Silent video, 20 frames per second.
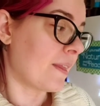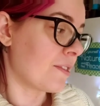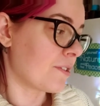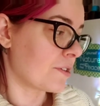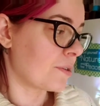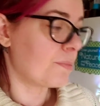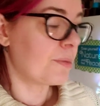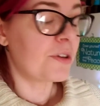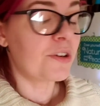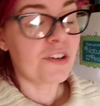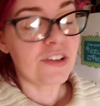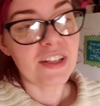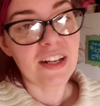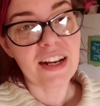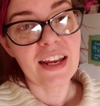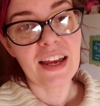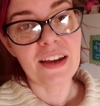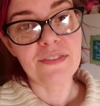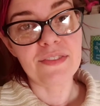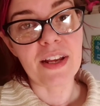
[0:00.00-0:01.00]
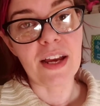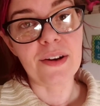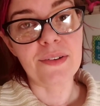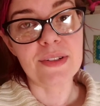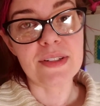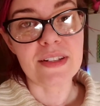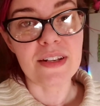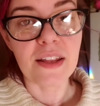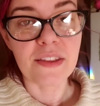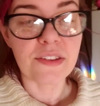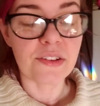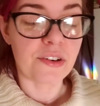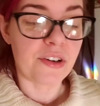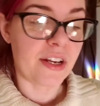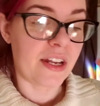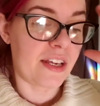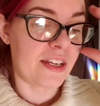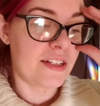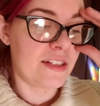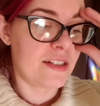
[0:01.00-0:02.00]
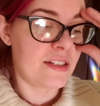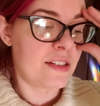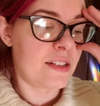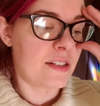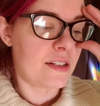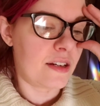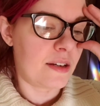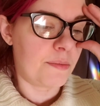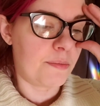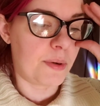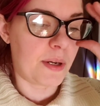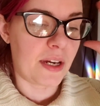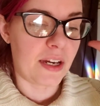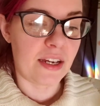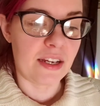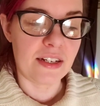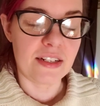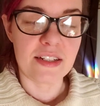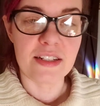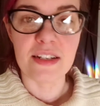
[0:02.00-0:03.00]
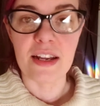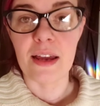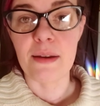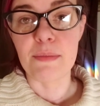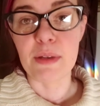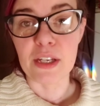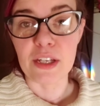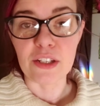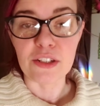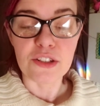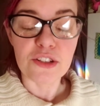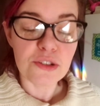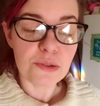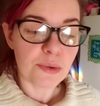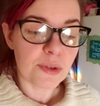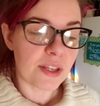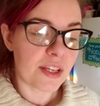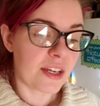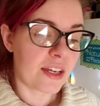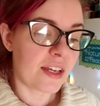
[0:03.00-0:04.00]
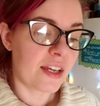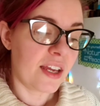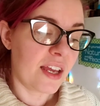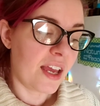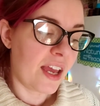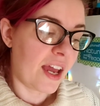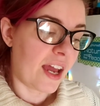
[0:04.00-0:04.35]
The computer that I have now is not the greatest, but I'm making do with it.